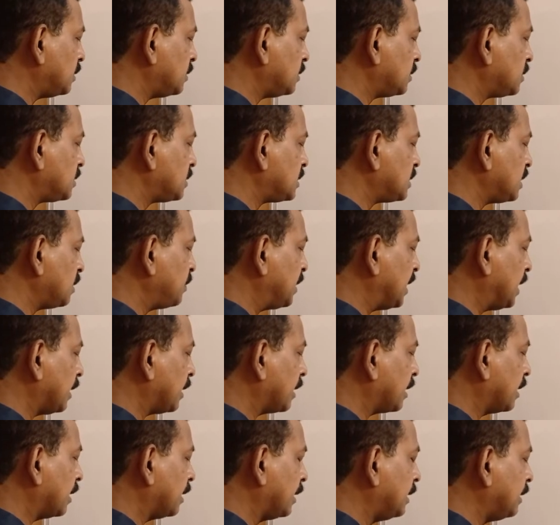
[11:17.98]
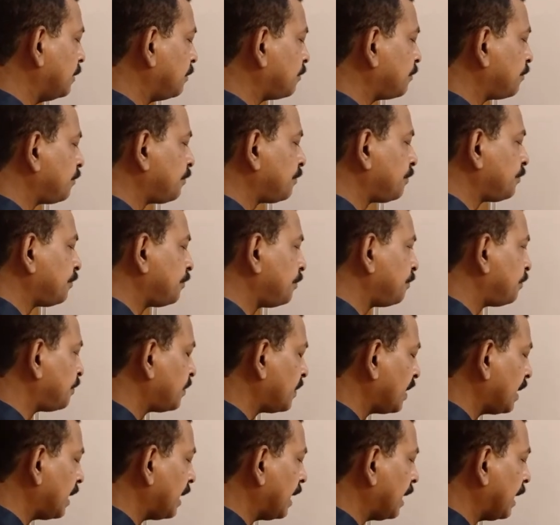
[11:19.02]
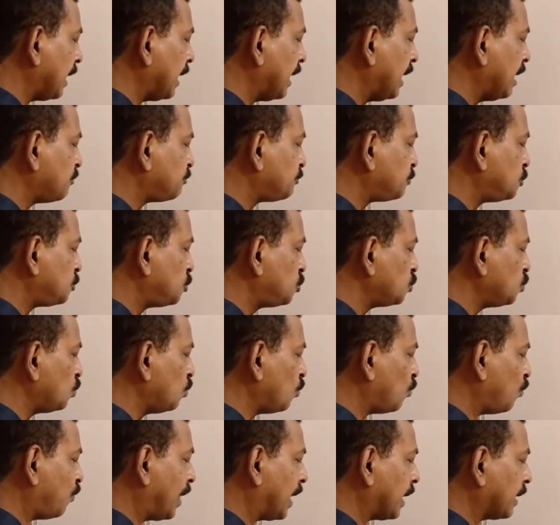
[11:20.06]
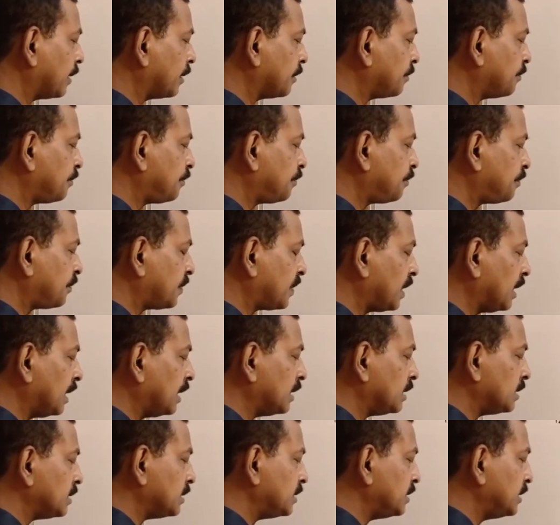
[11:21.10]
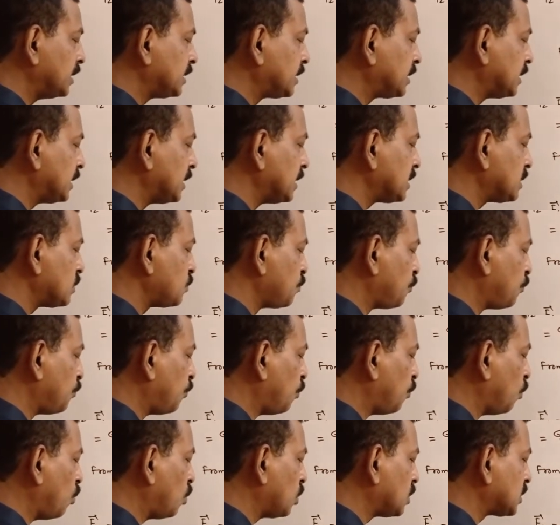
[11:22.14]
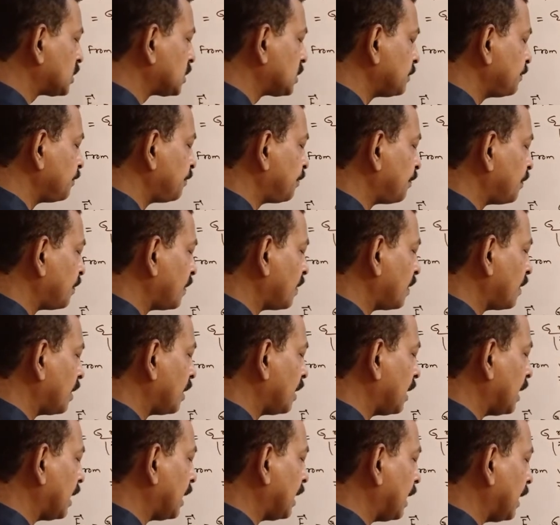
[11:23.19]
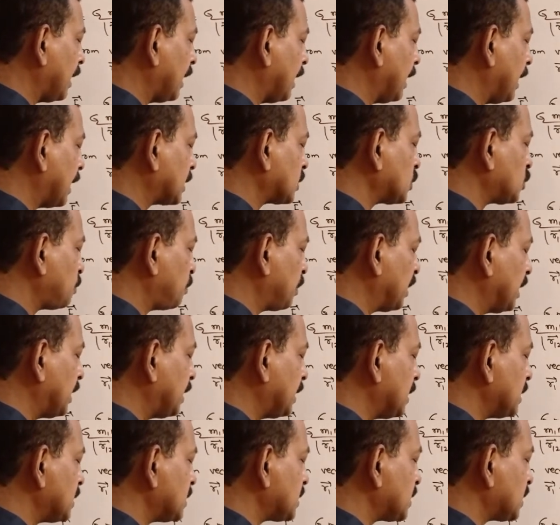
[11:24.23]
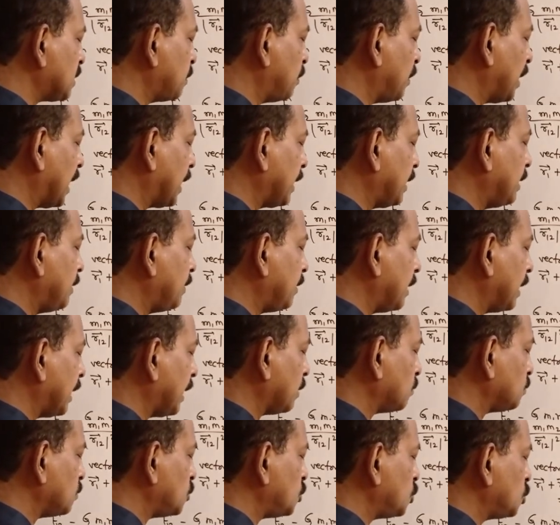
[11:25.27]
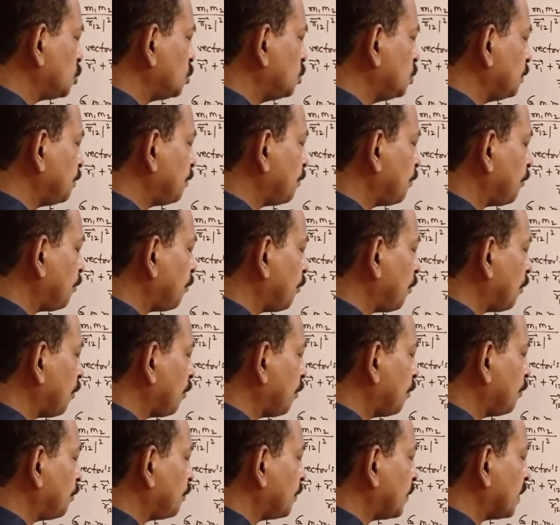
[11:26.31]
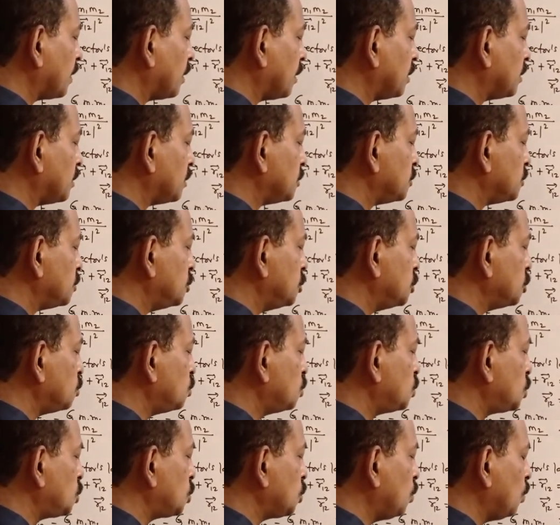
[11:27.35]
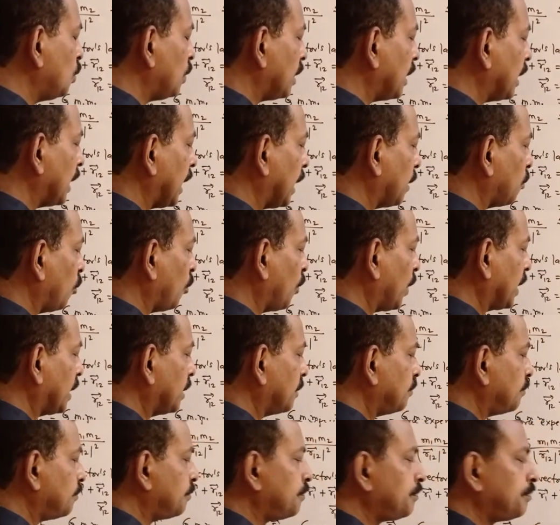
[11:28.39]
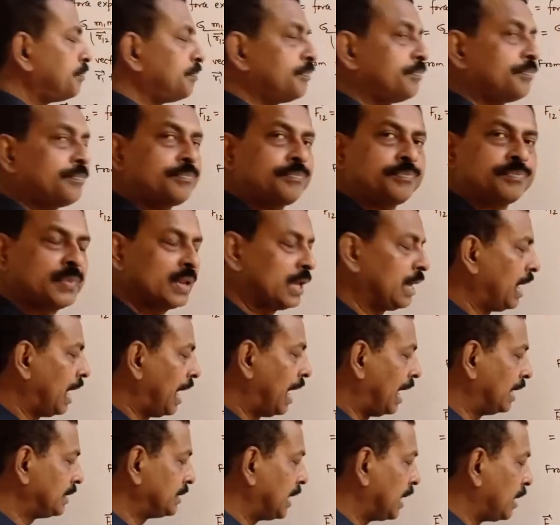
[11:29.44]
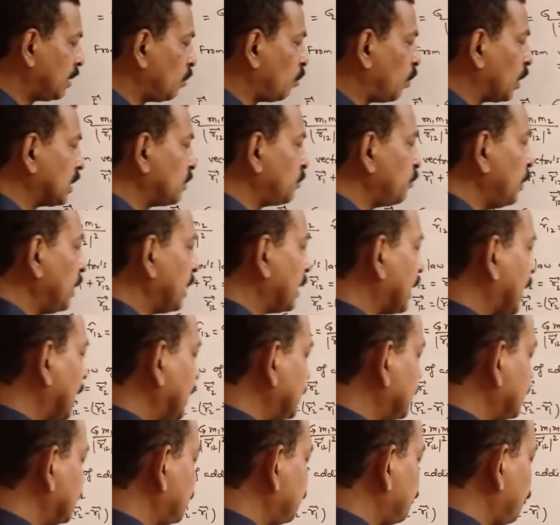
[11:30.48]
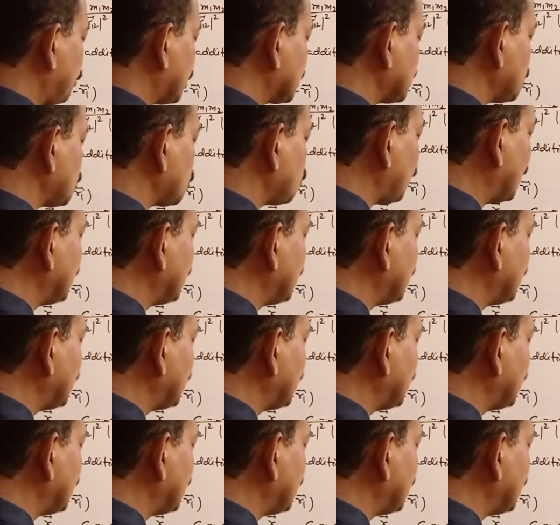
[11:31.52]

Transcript: similarly F21, this is force experienced by M2 due to M1. And what we'll write for this